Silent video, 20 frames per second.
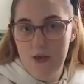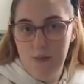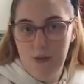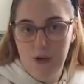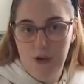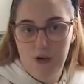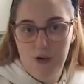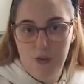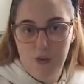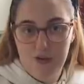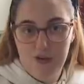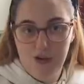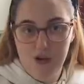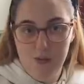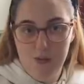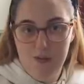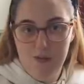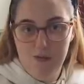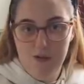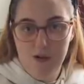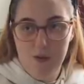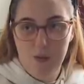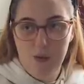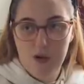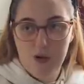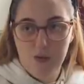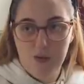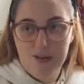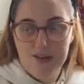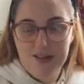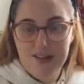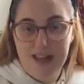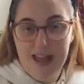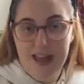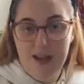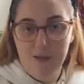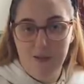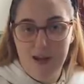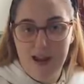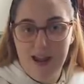blood was coming from, which was
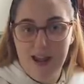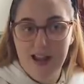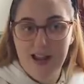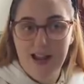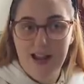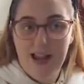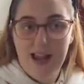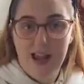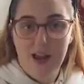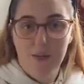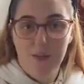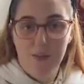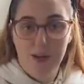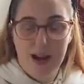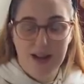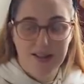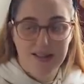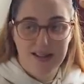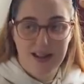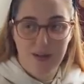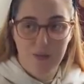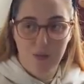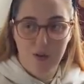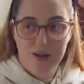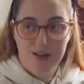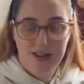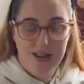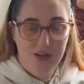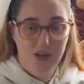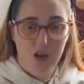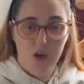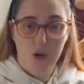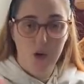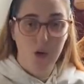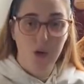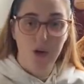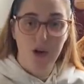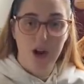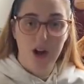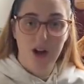scary. Liam, bless him, was in the
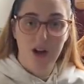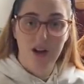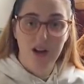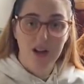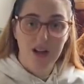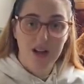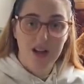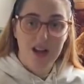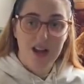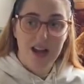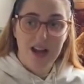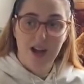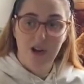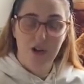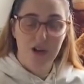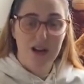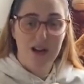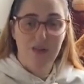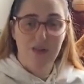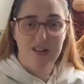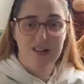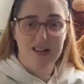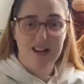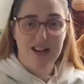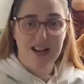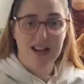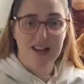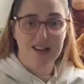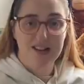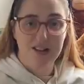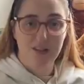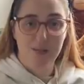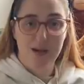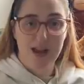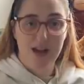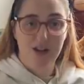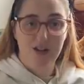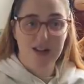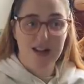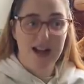corner. He couldn't even sit next to
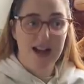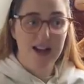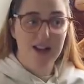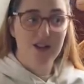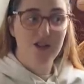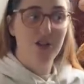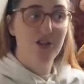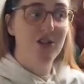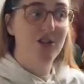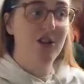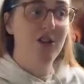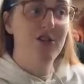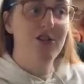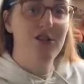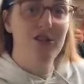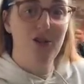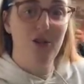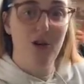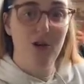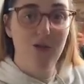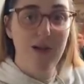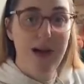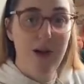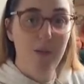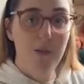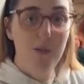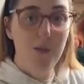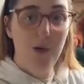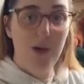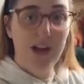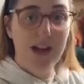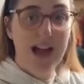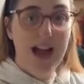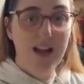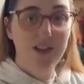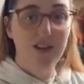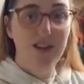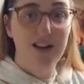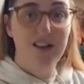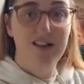me because I had doctors all around me putting
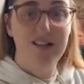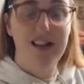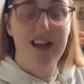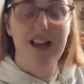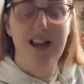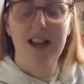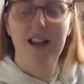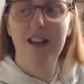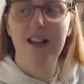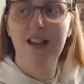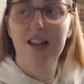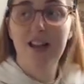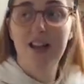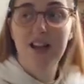cannulas in.